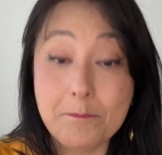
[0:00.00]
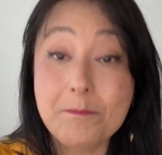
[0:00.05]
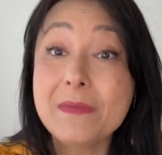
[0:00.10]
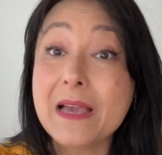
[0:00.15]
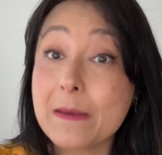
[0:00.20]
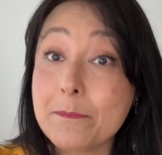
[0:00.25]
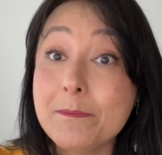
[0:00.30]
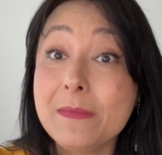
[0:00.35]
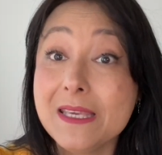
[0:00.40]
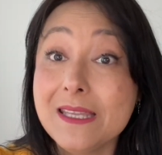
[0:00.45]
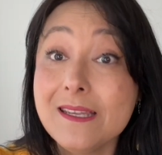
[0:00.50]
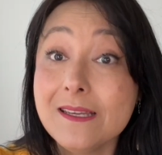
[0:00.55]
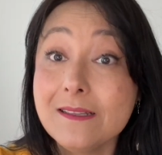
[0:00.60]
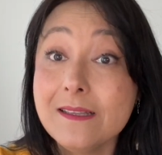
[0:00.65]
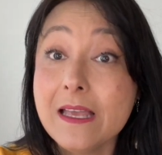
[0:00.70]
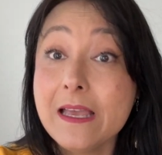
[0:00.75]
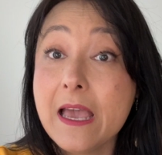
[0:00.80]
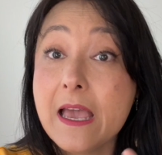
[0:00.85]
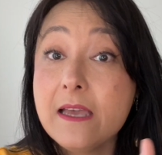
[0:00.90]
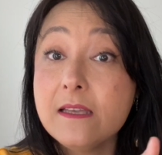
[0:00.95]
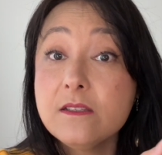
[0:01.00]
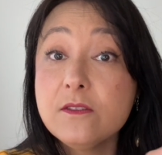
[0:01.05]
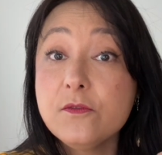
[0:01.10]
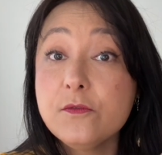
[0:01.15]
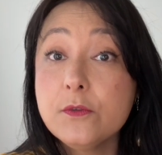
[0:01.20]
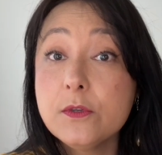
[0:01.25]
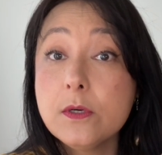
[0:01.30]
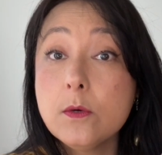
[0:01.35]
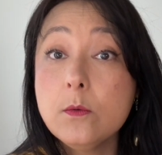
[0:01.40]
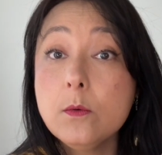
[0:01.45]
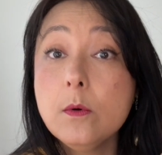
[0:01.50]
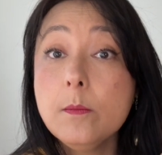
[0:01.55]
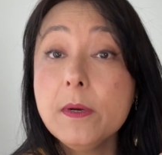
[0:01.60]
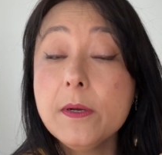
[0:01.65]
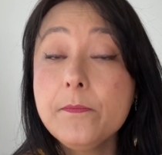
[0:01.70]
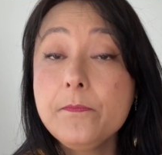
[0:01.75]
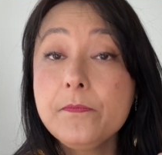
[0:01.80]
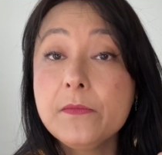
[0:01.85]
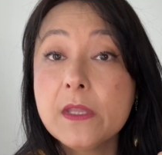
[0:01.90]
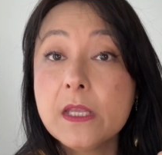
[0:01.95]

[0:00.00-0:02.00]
a medium hand for a woman,